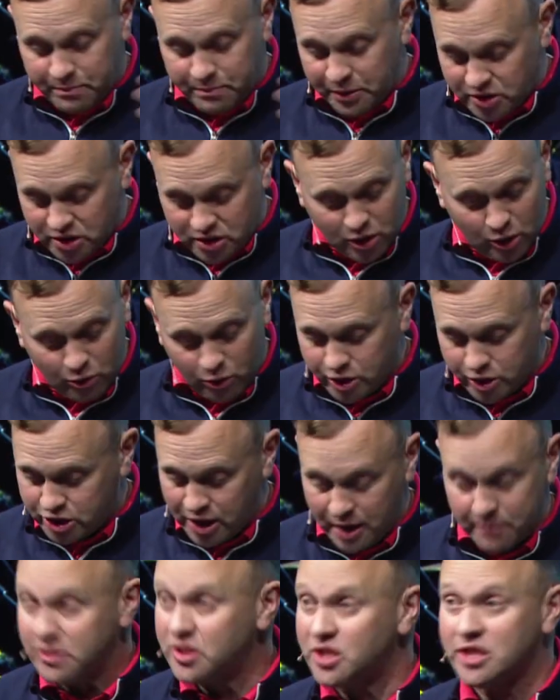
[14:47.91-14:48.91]
It's
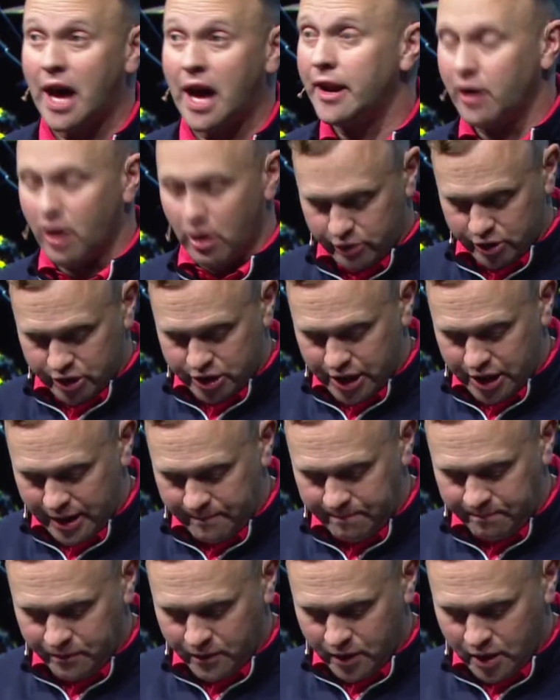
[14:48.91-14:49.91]
stewardship, it's not an
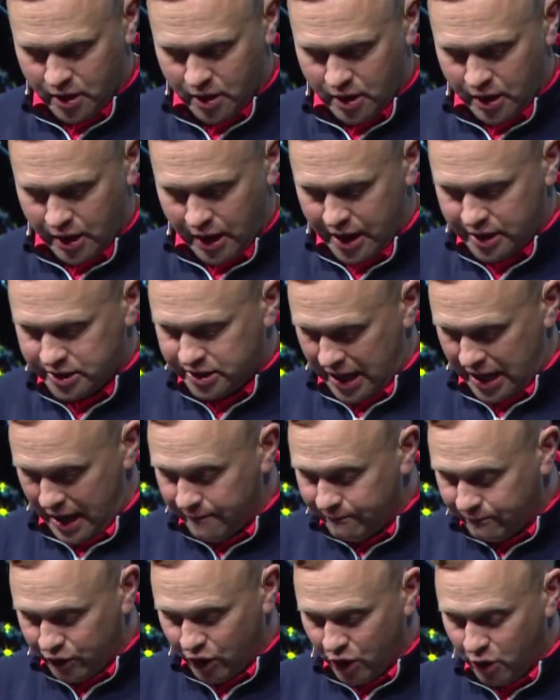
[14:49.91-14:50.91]
ownership. It's
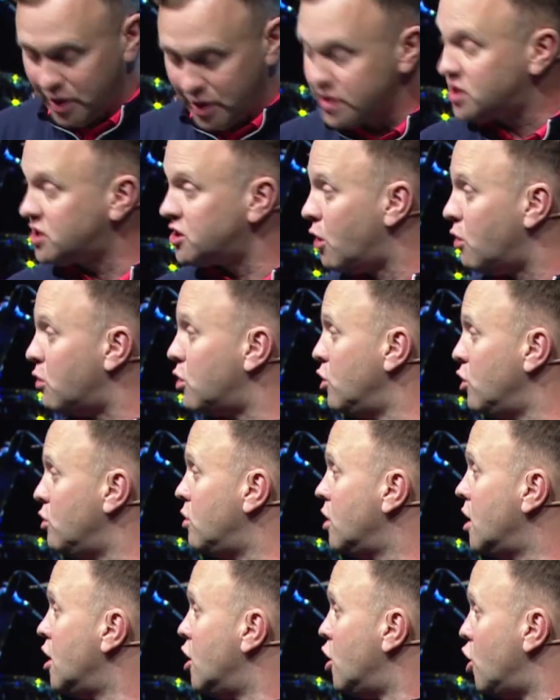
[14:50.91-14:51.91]
influence. So who,
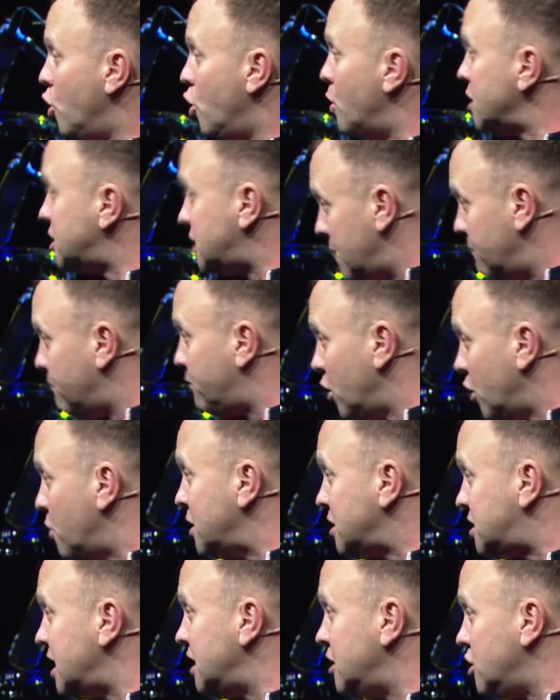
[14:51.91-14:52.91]
who is
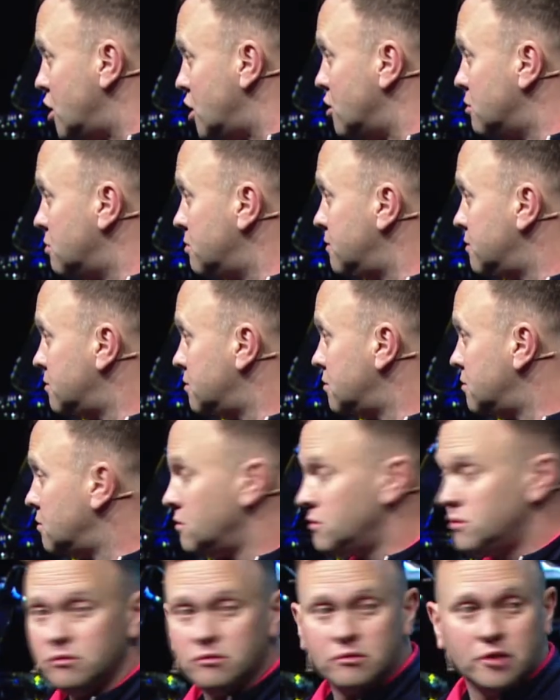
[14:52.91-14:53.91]
influencing you
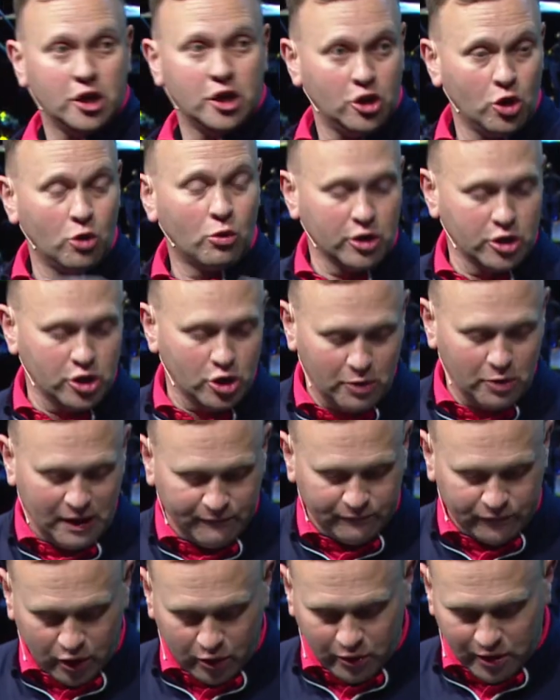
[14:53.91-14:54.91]
and who are you
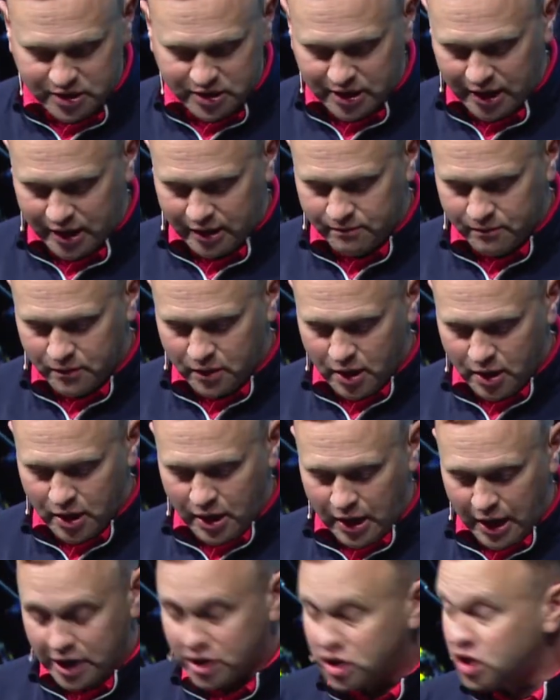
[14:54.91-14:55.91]
influencing?
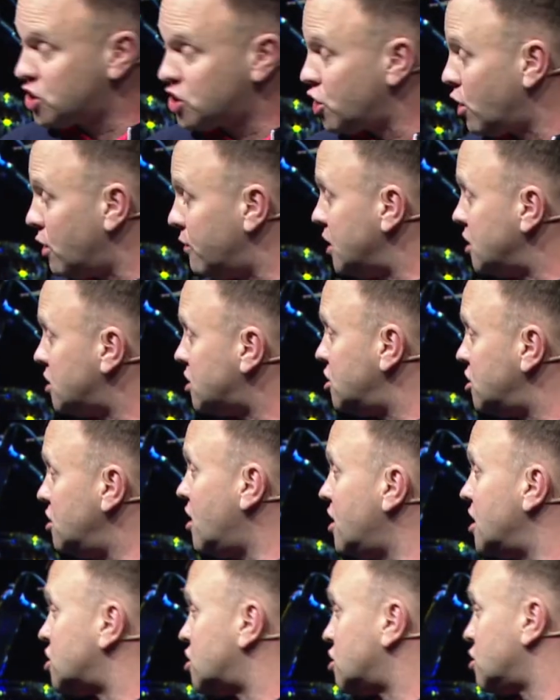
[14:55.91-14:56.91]
It's service. Do you know
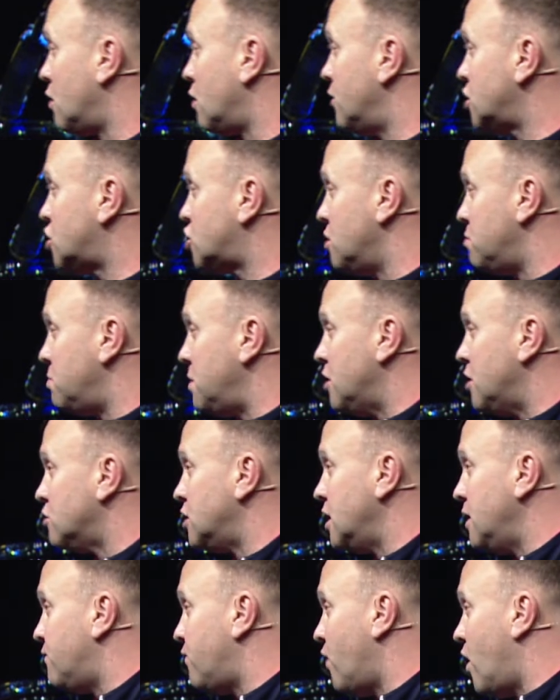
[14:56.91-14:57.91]
that service should be your
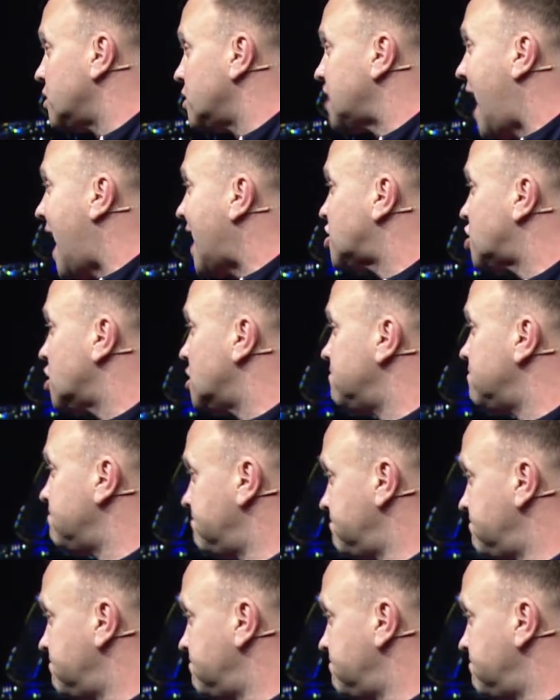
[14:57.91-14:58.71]
default action?